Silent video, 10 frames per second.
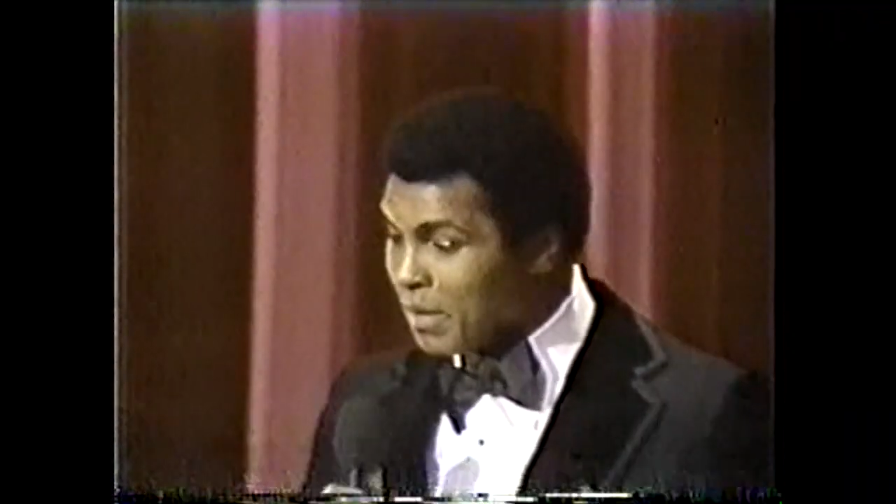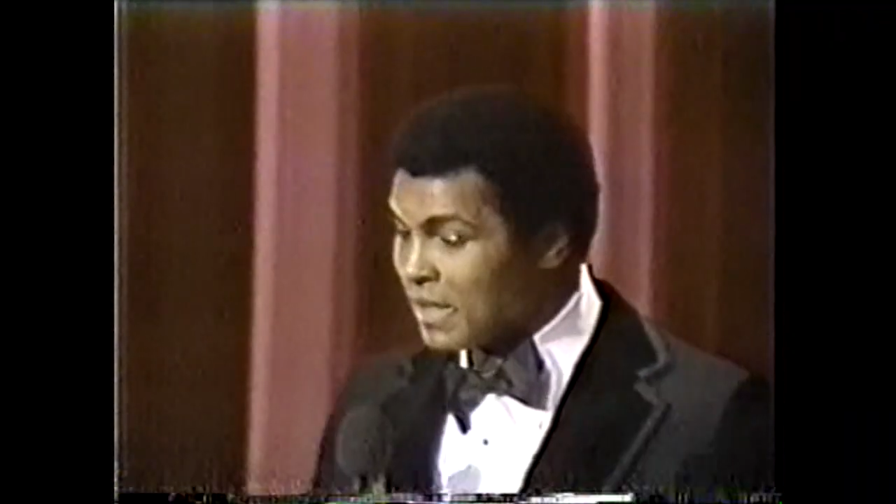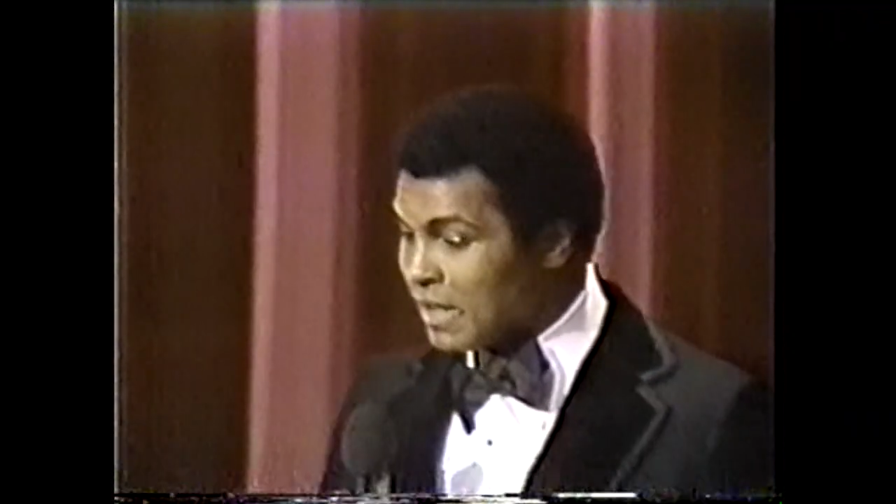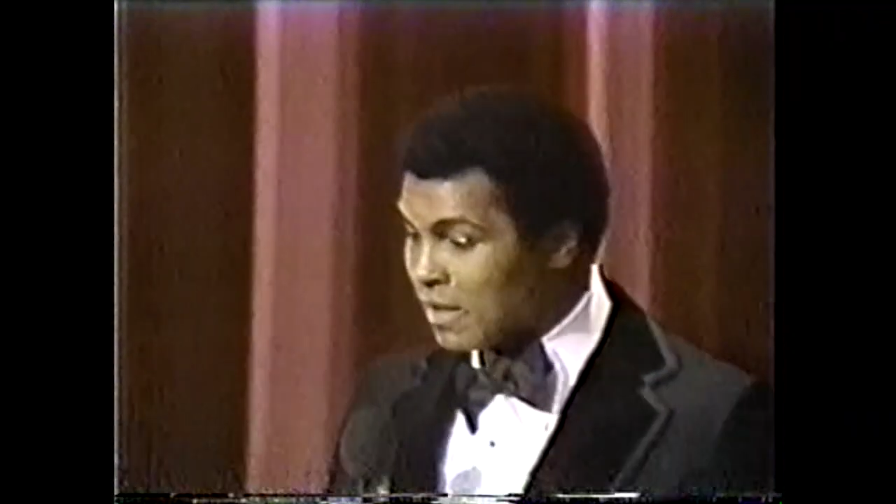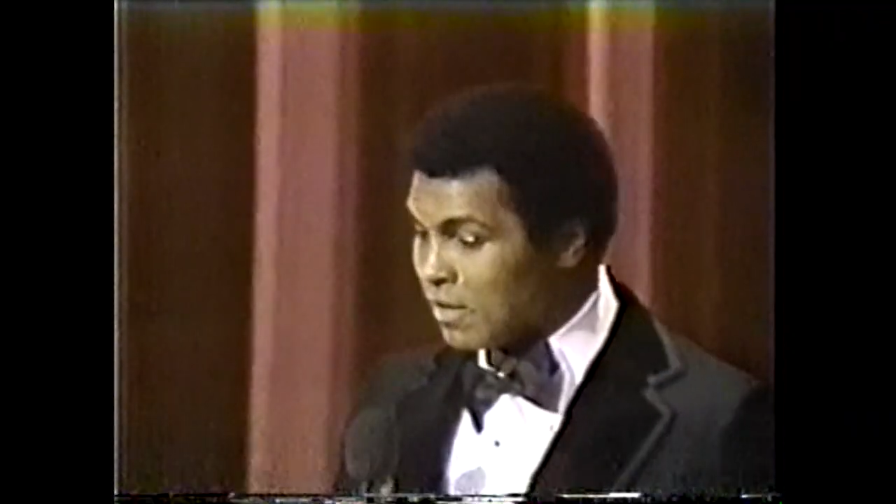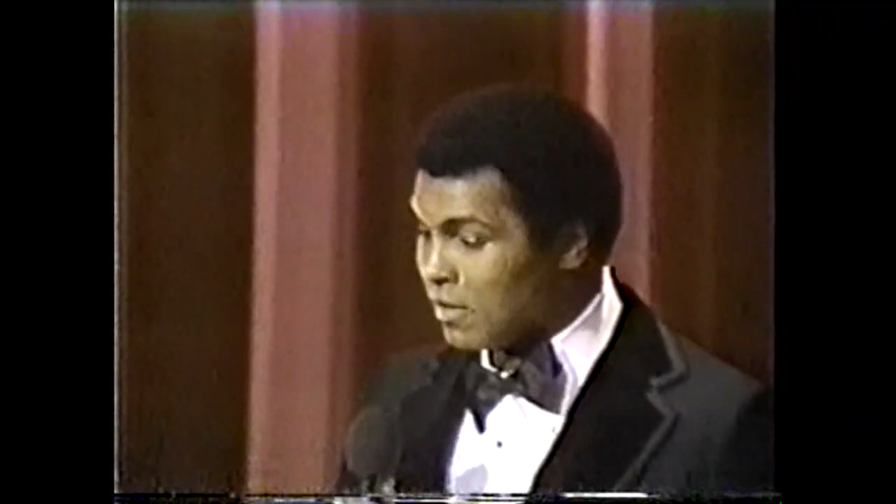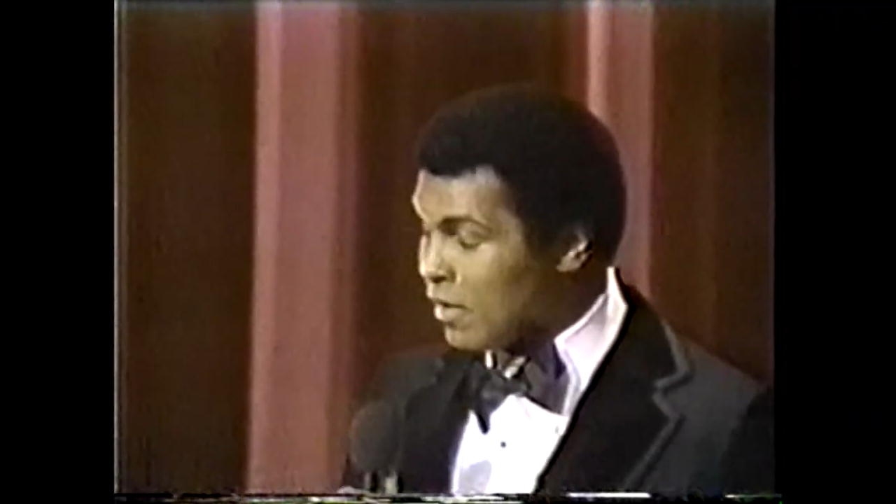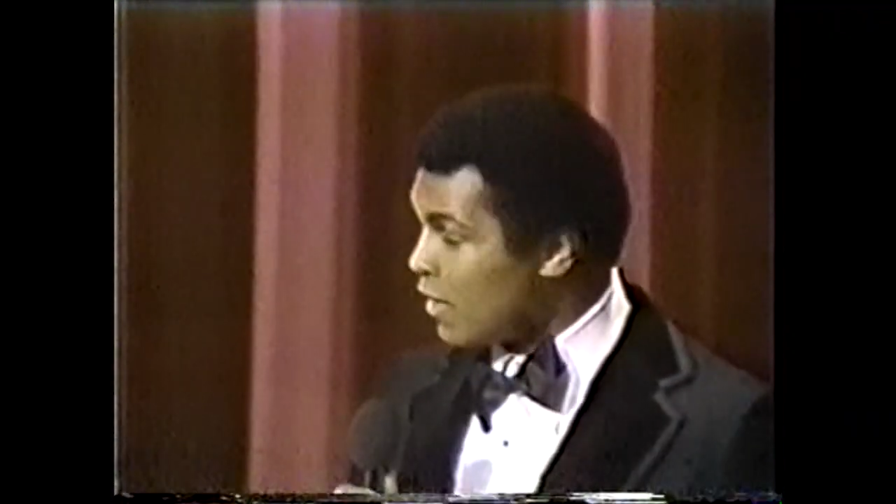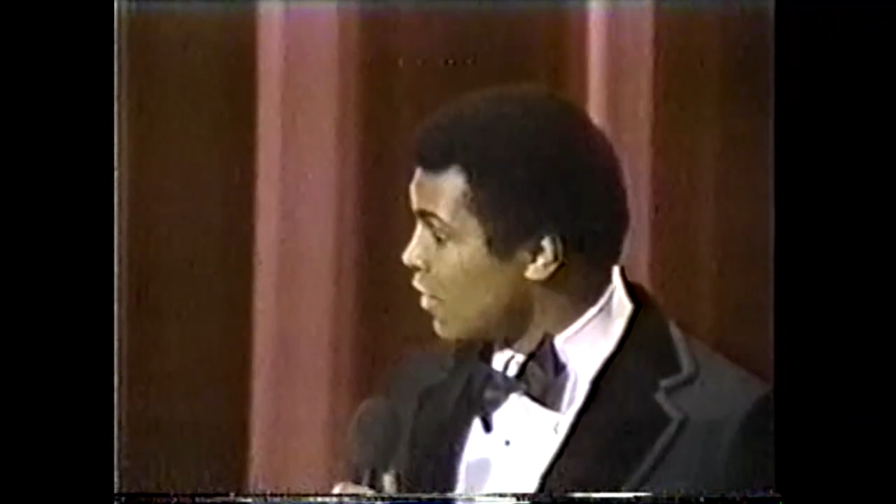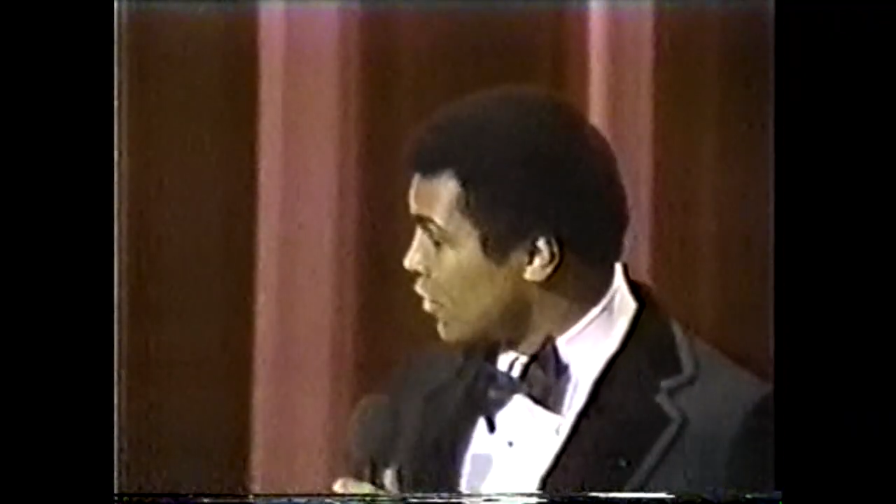but
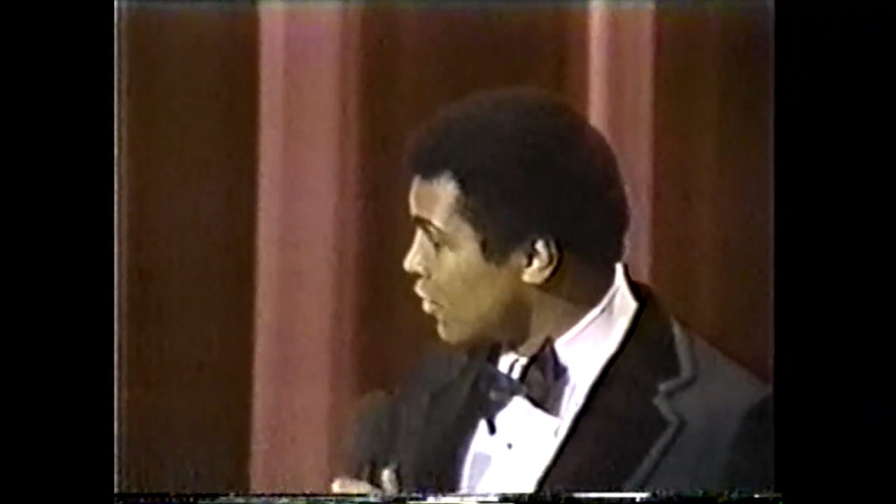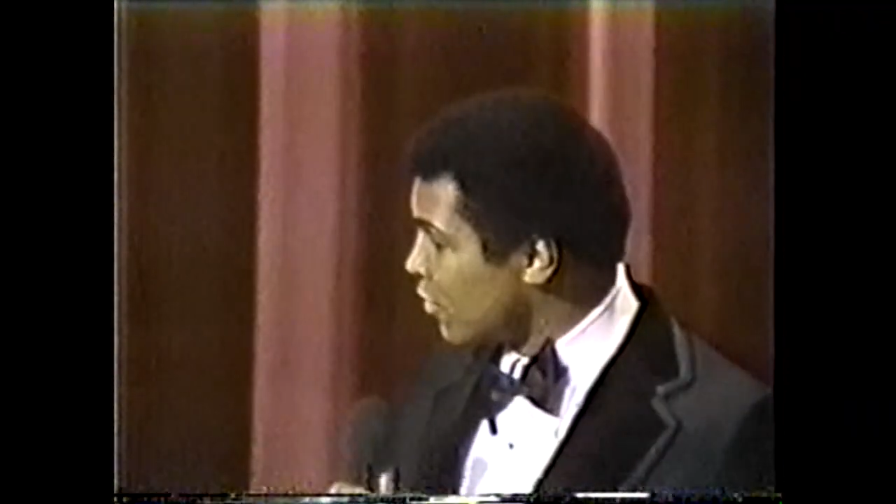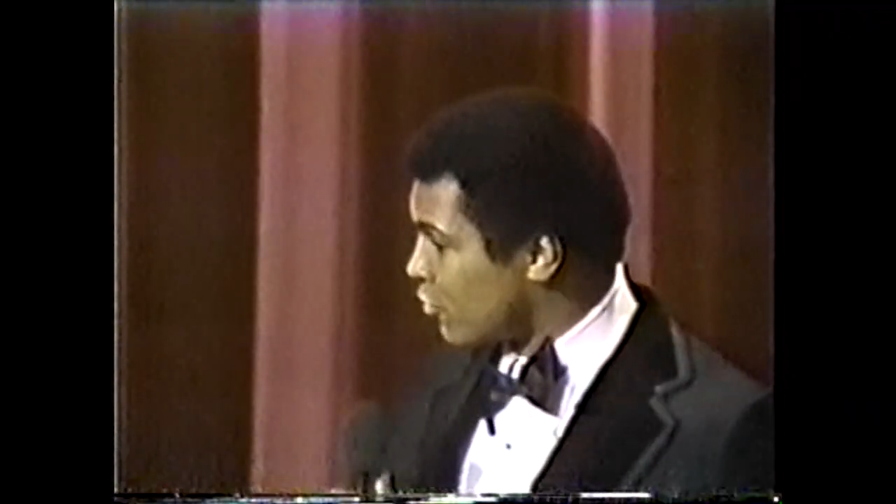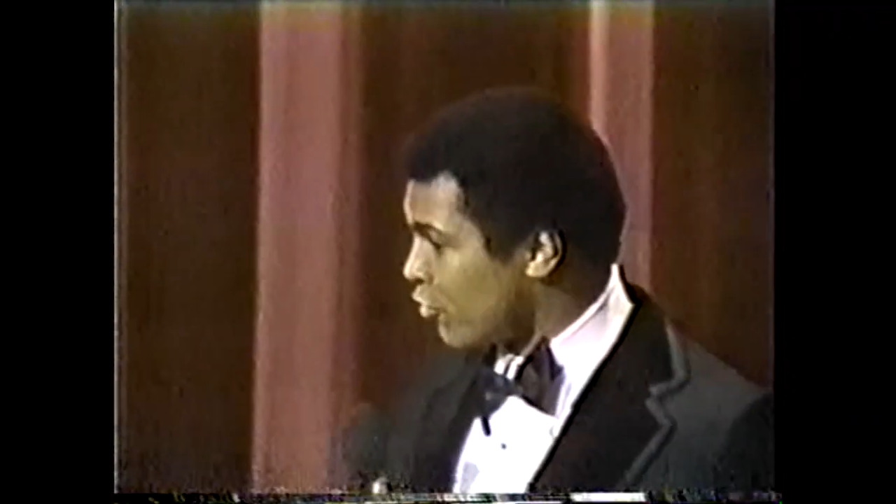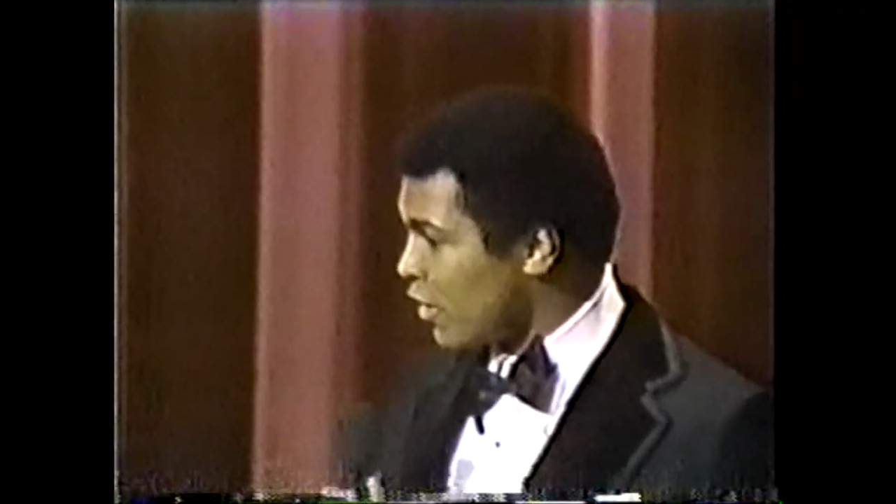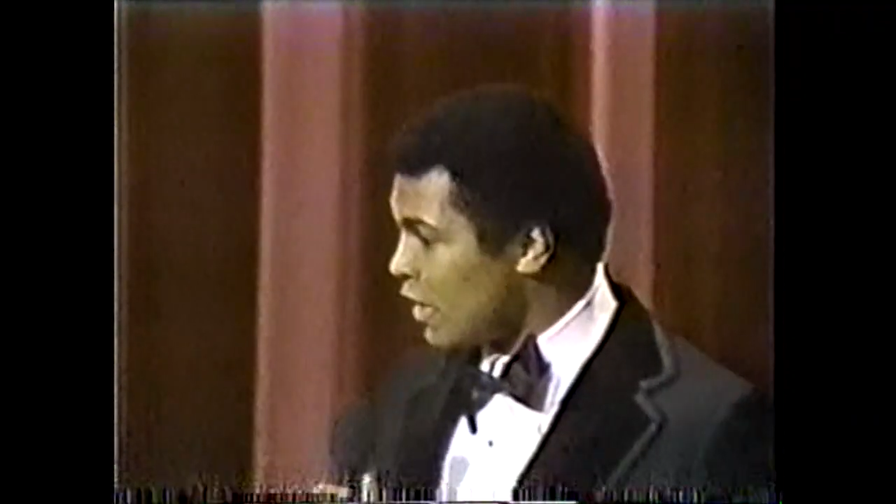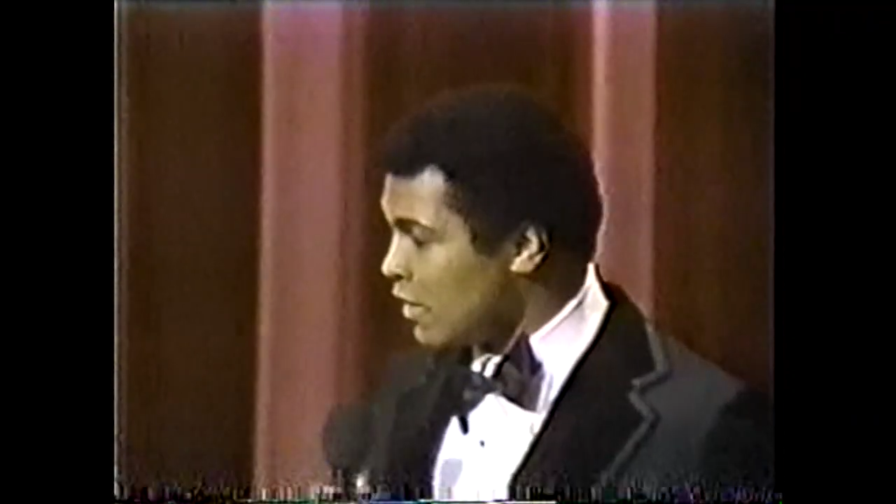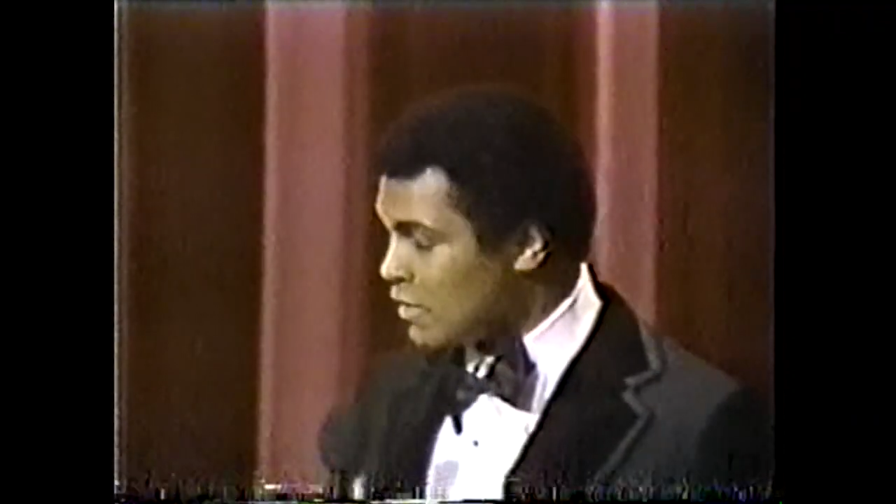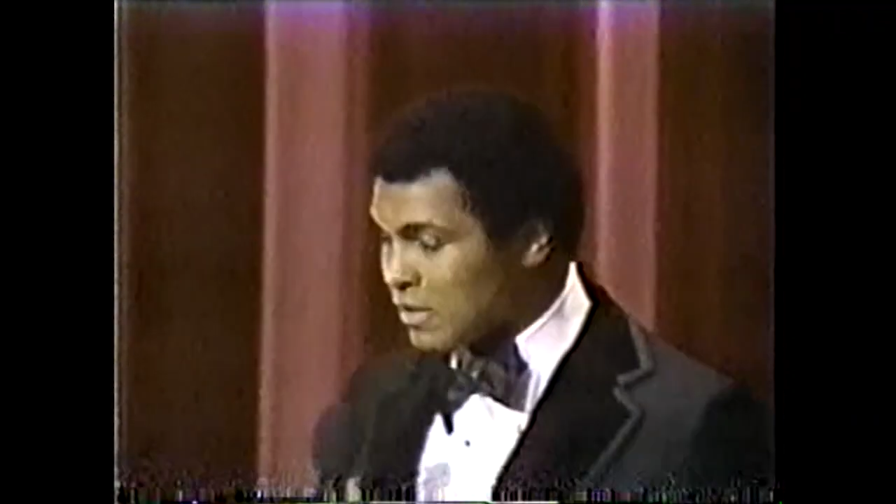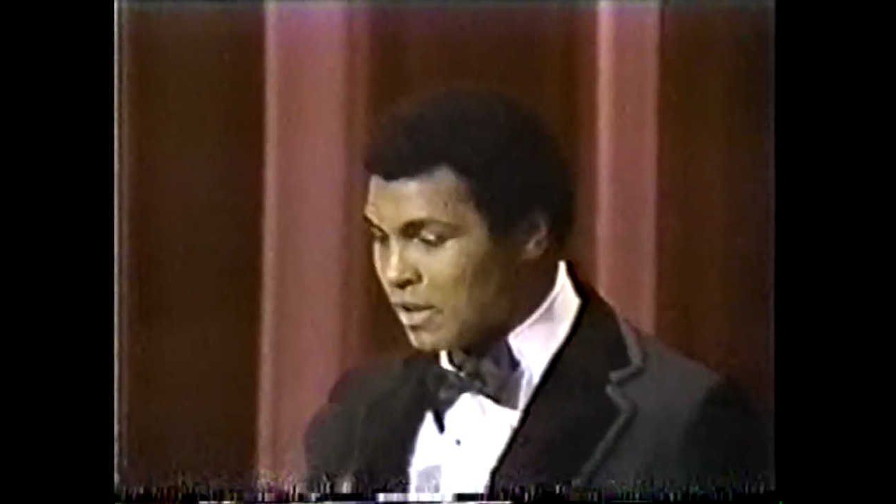in their little
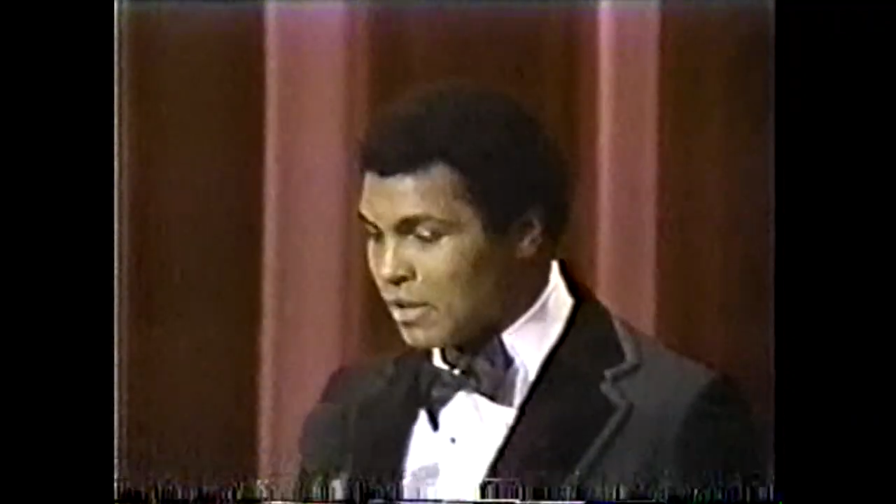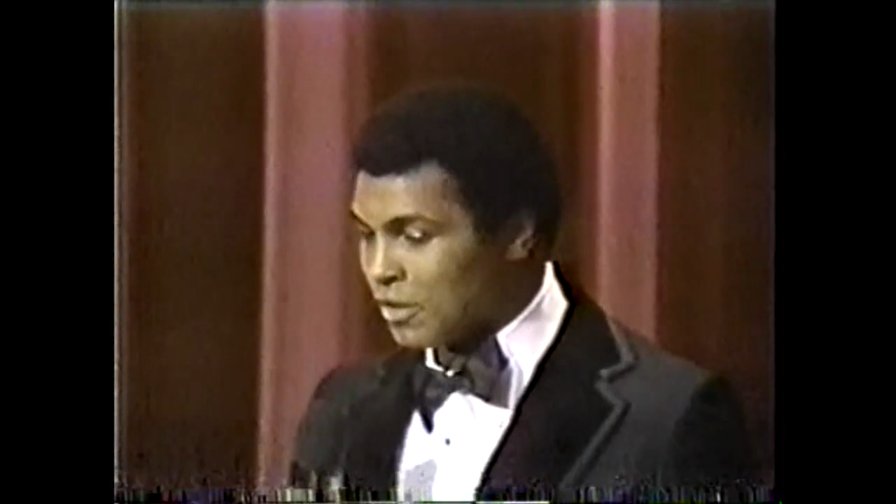trades